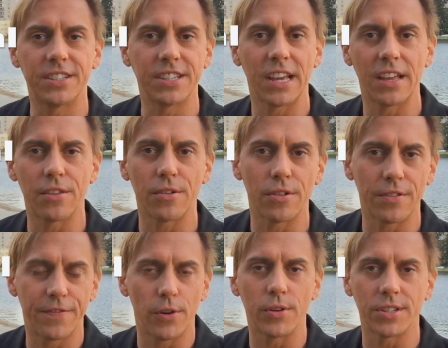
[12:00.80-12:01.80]
together and
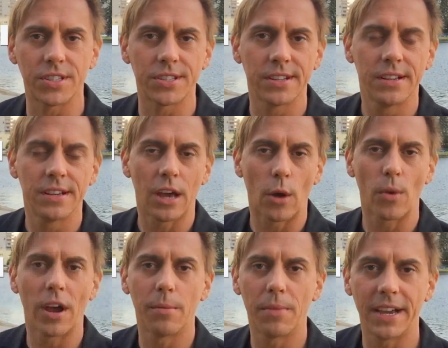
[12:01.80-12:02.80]
focus
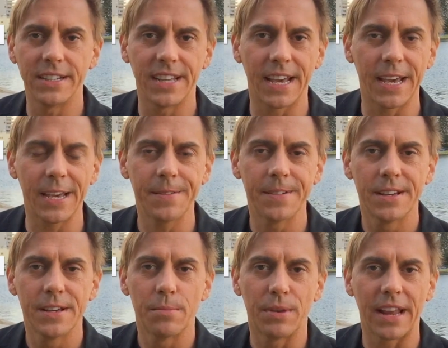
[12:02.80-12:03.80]
around my day.
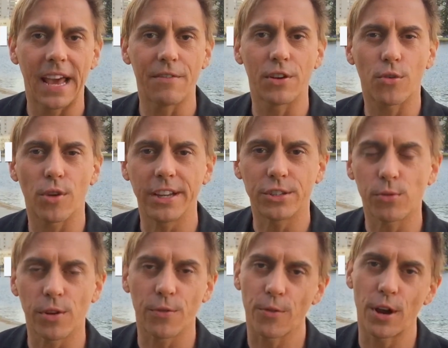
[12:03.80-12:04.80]
But have a great
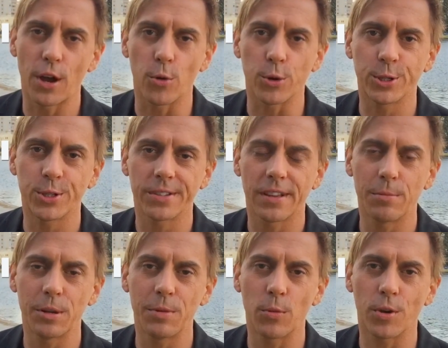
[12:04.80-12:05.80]
24 hours. I'm
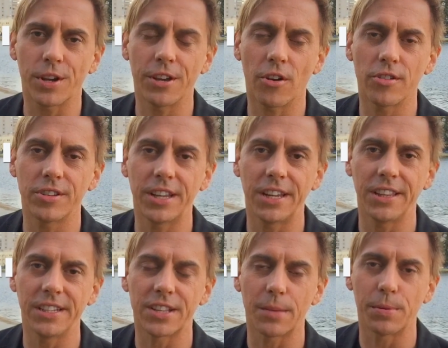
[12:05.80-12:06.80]
going to be working hard to getting
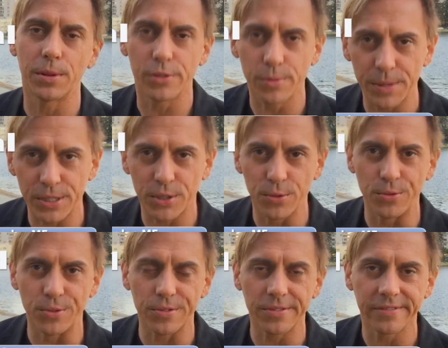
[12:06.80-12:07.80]
these up a little bit
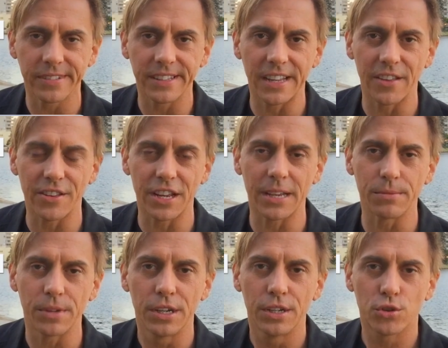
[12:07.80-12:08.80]
sooner now that I'm
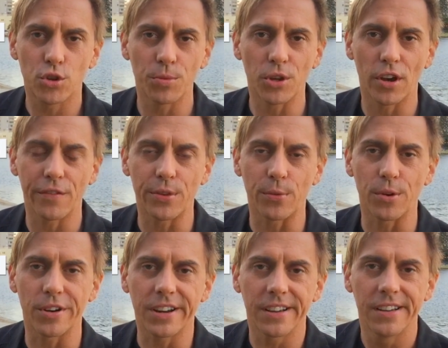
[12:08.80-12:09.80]
trimming off the
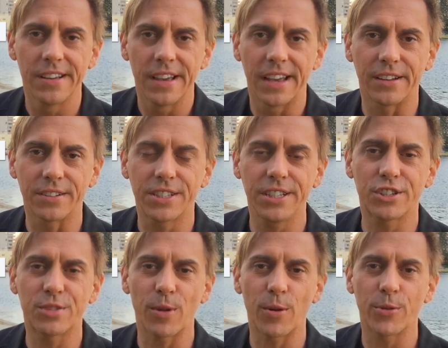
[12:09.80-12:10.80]
work. And I'll see you
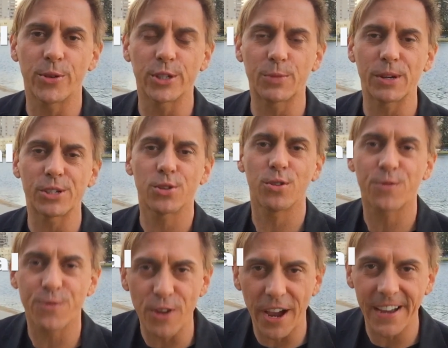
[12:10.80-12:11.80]
tomorrow with your special
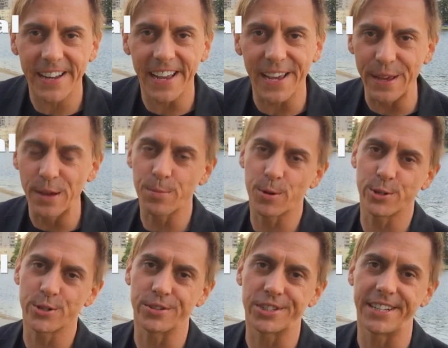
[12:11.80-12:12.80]
Friday
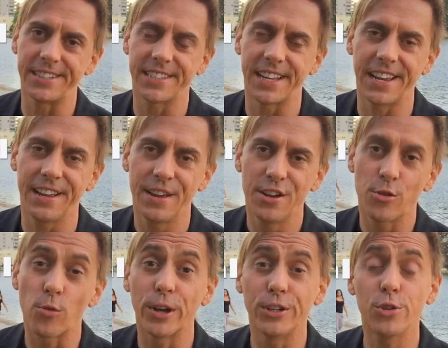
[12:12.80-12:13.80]
Personal Sensei,
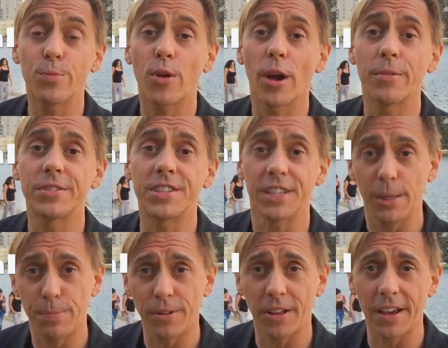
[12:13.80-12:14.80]
where I do promise to
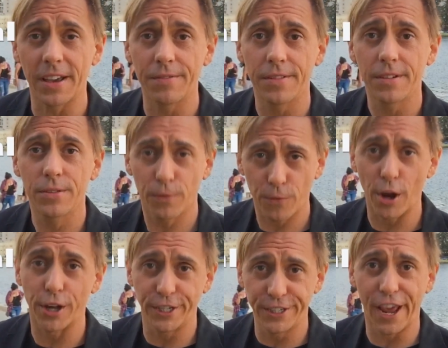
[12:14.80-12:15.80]
keep alive the
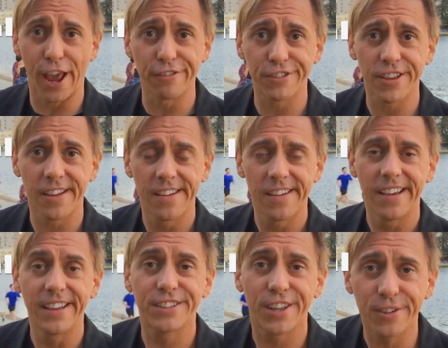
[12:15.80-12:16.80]
Friday dance.
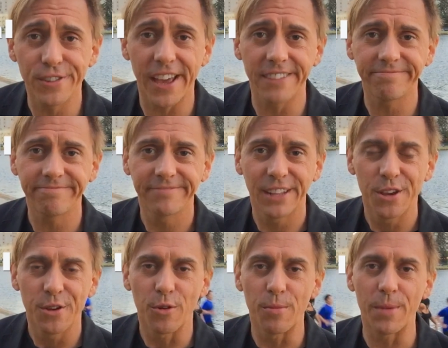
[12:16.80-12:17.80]
Until then,
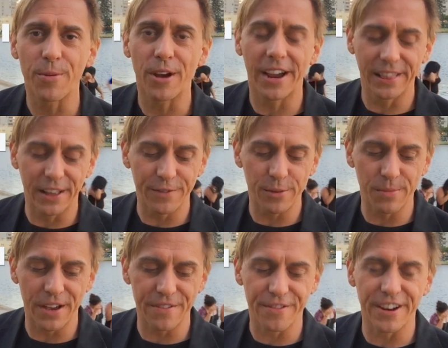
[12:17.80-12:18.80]
remember, I love you,
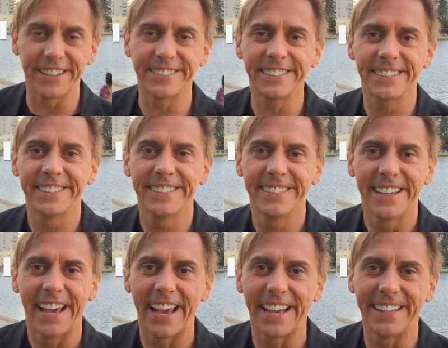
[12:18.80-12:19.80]
my friend,
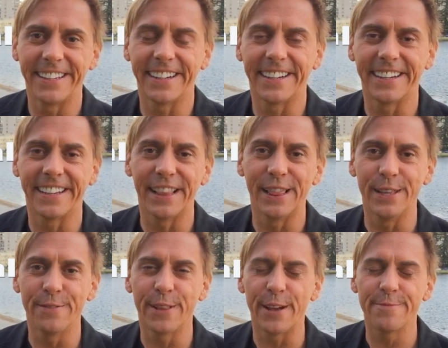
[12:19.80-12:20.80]
and
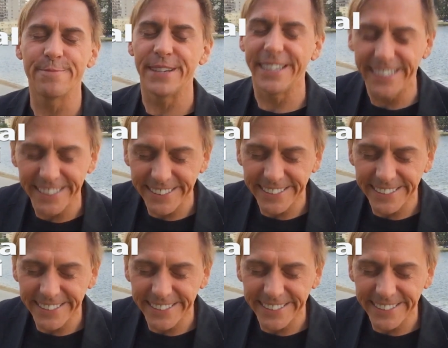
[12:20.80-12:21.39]
live, love, be.